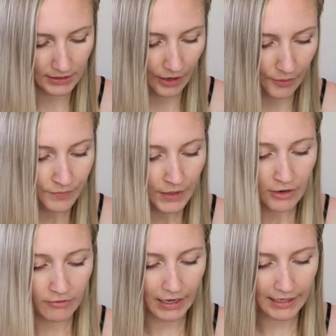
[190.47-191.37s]
So
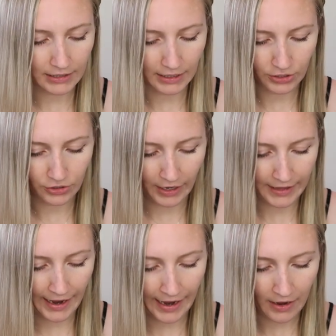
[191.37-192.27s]
really excited to
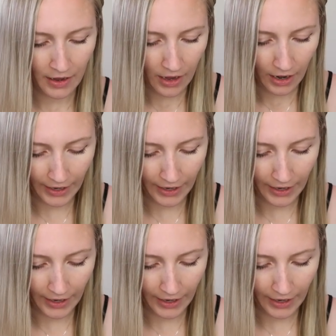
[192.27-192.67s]
try that.